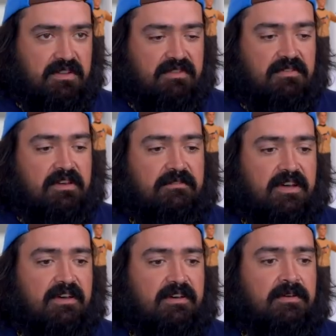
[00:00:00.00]
but uh, of
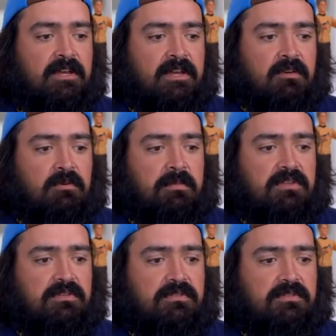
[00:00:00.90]
uh, we'll
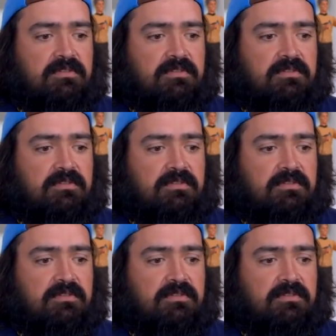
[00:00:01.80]
be